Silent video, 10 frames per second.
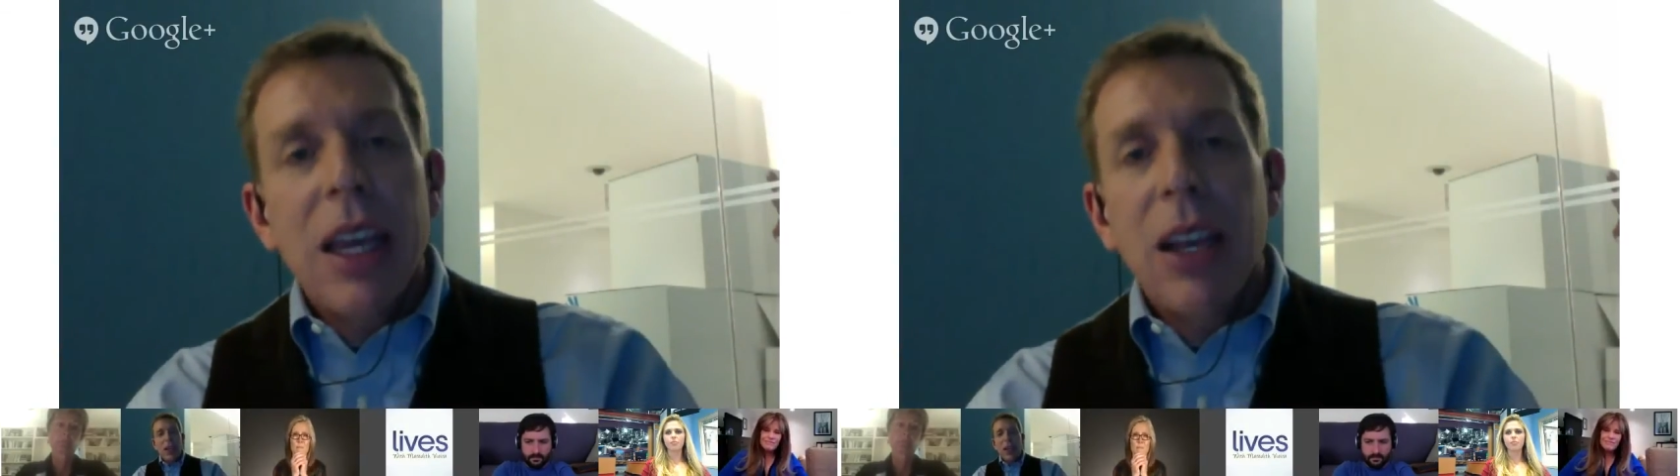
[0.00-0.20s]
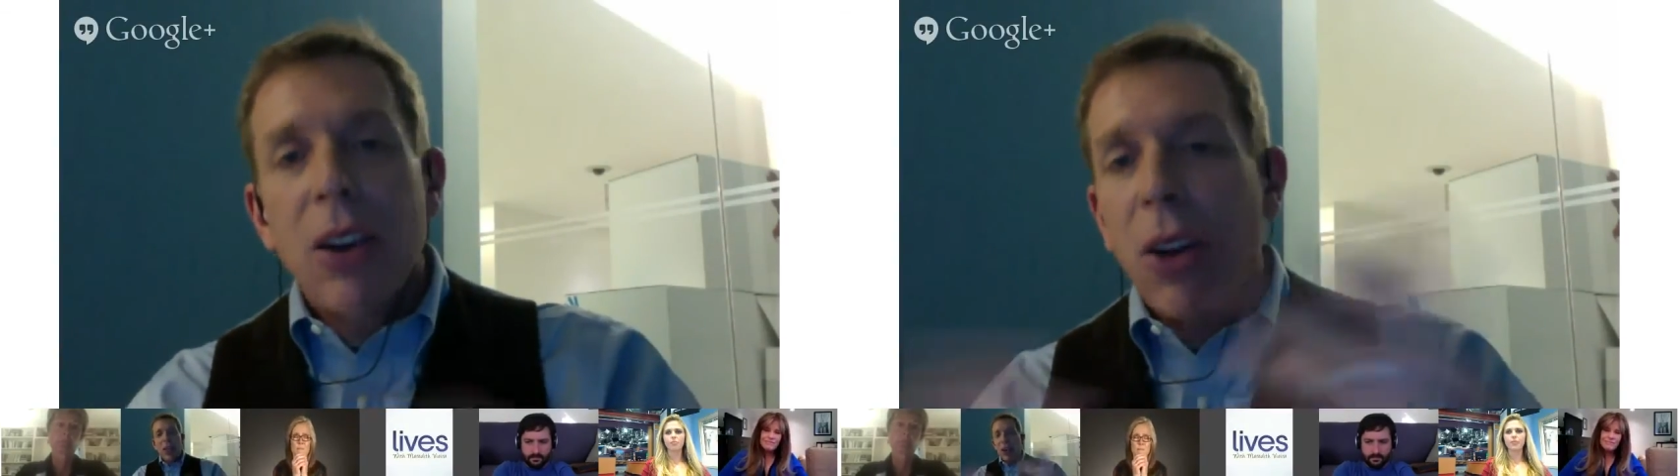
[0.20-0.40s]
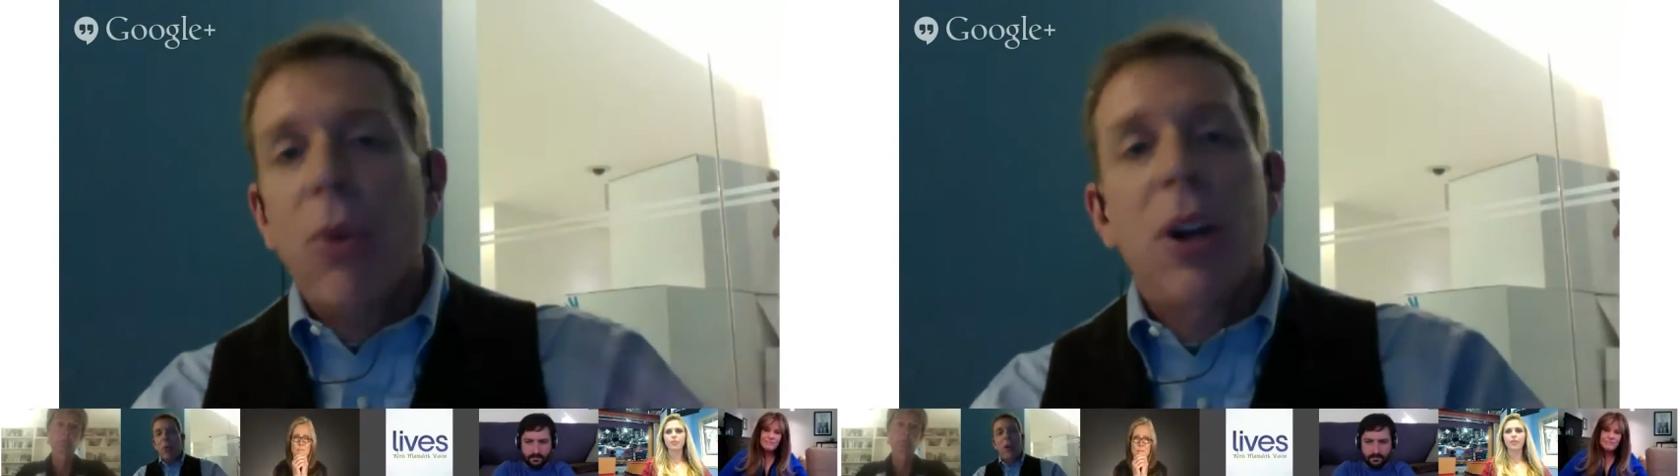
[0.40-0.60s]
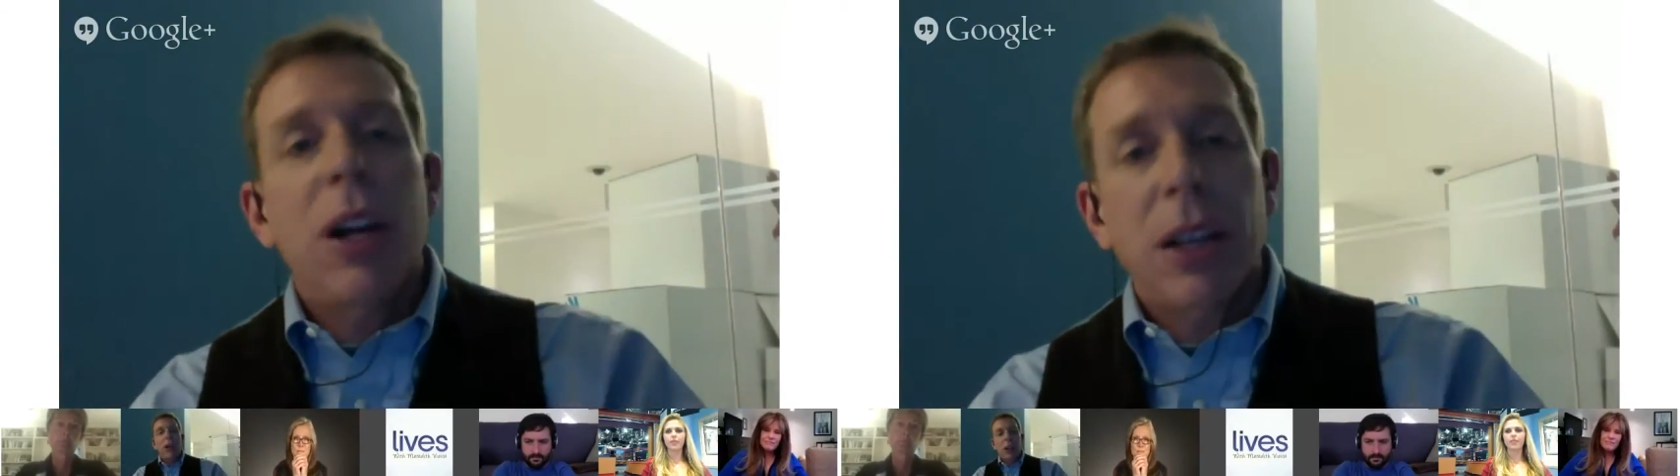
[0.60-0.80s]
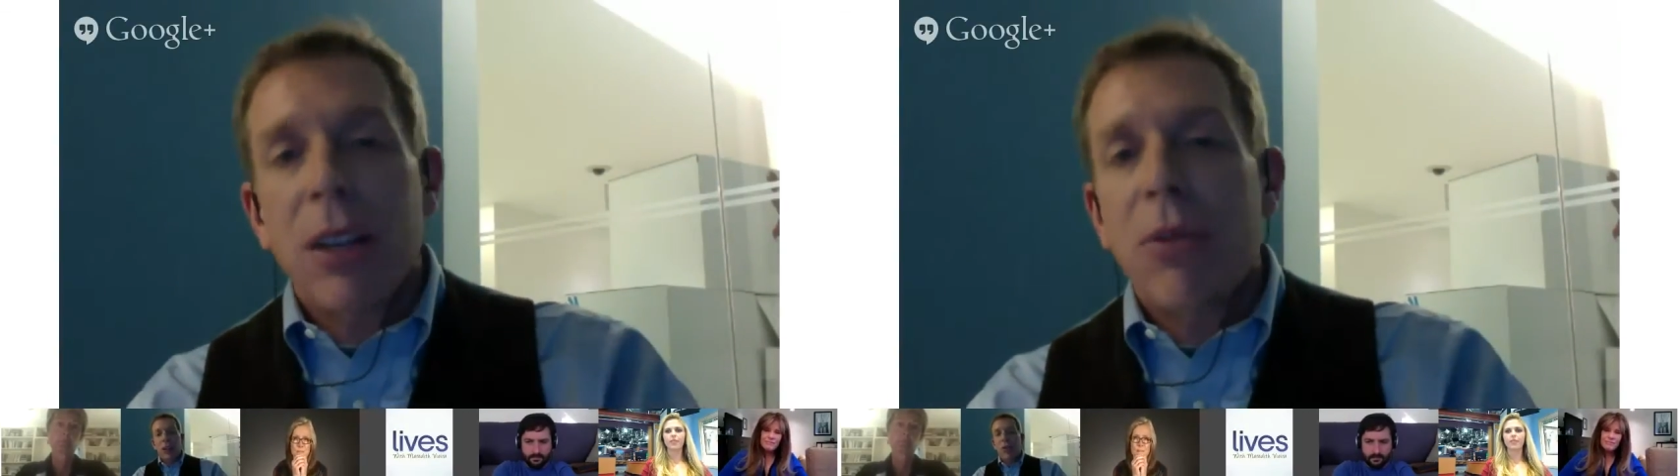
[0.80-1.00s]
And all the while
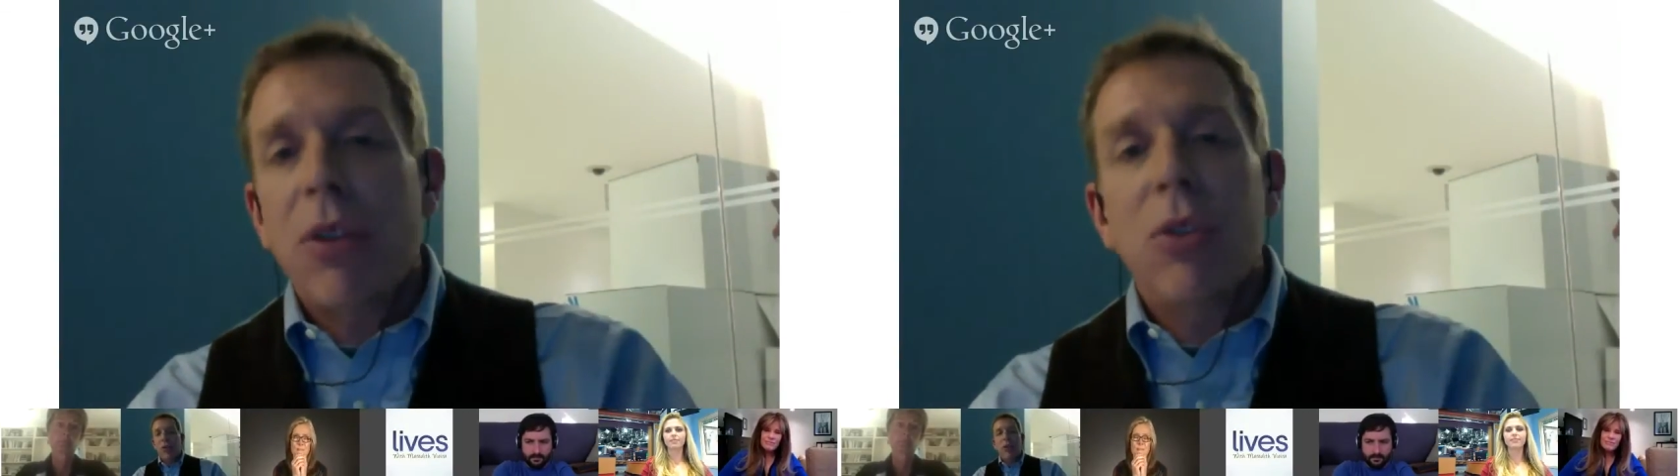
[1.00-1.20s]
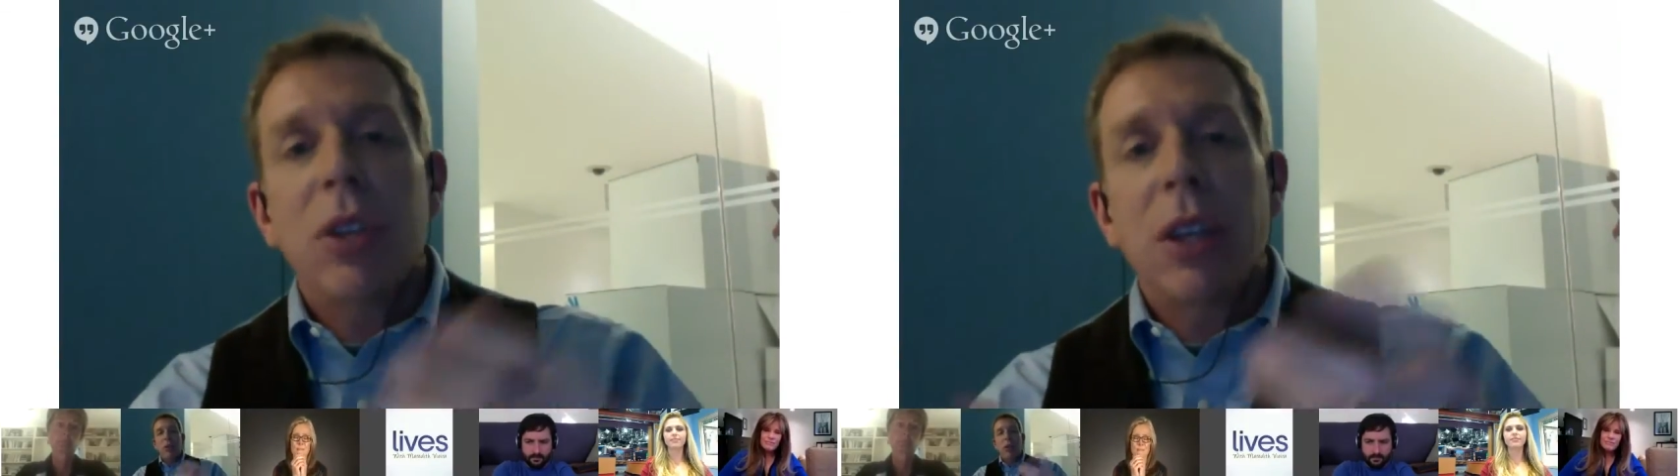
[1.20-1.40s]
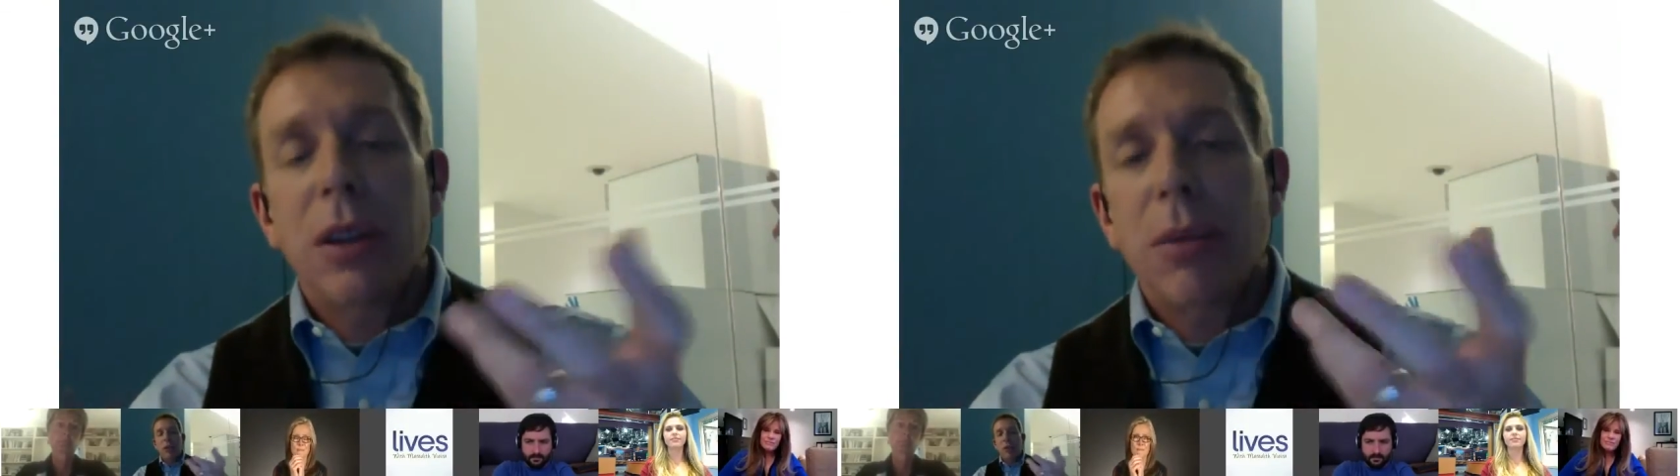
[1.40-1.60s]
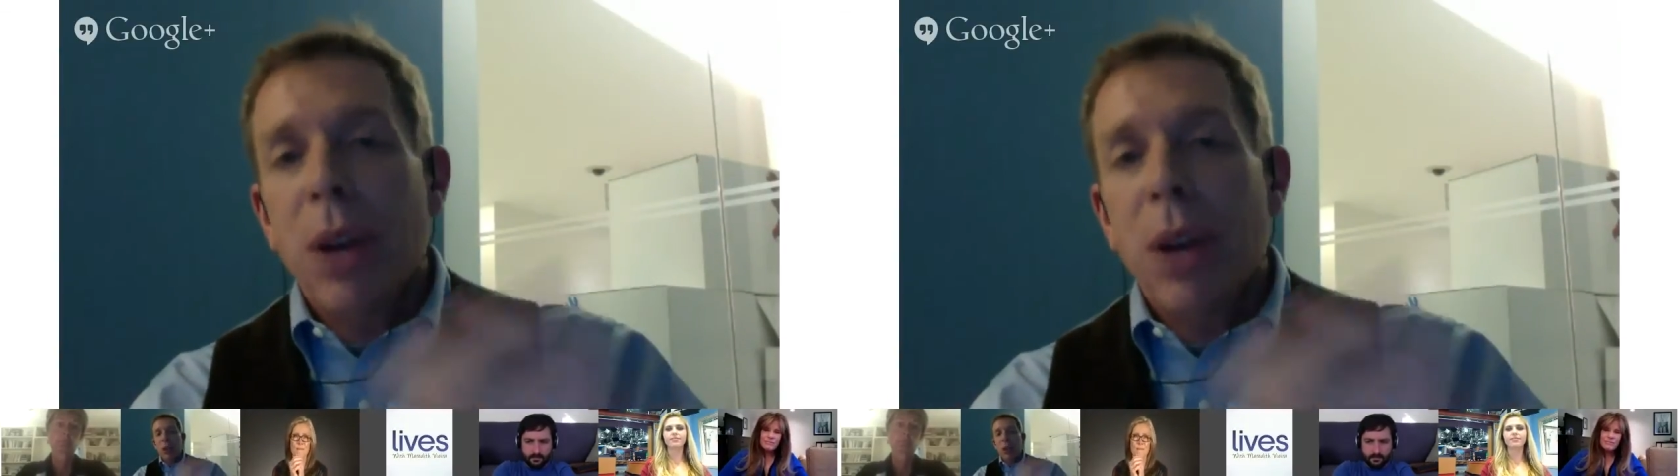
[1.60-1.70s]
kind of using